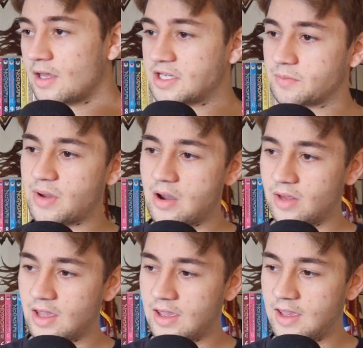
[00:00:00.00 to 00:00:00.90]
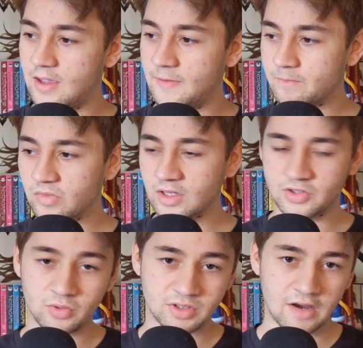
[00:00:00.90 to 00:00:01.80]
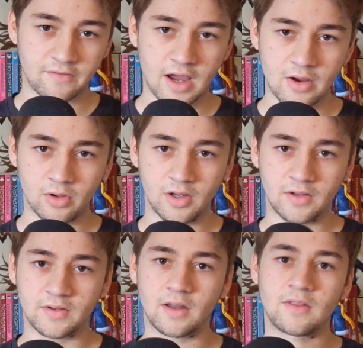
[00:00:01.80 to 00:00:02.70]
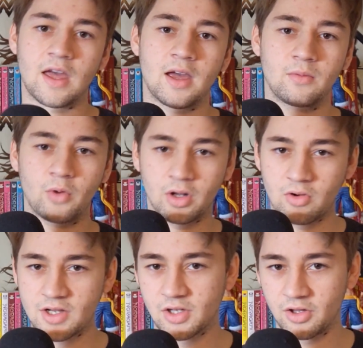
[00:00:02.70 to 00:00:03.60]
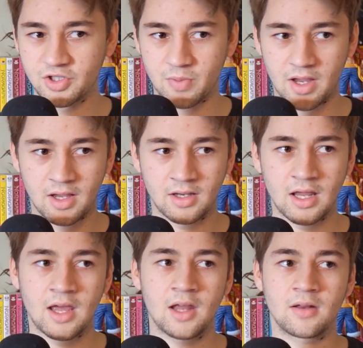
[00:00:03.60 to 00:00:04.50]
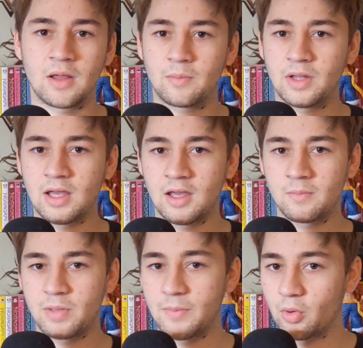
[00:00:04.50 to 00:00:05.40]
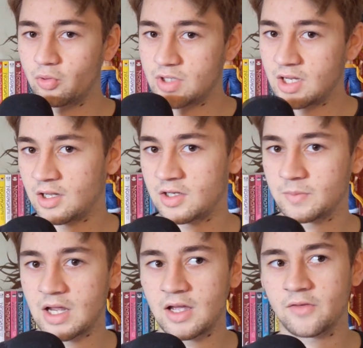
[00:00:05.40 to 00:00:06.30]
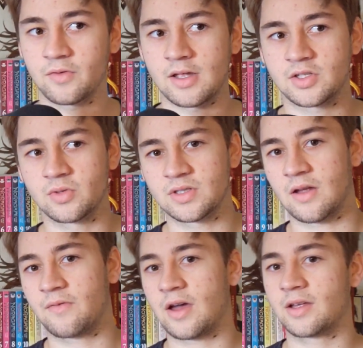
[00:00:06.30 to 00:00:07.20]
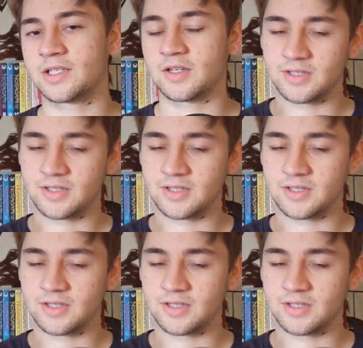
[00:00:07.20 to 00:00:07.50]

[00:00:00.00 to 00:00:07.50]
It's about a suicide virus that went across all of Japan, and it became people who didn't end up dying from that suicide virus.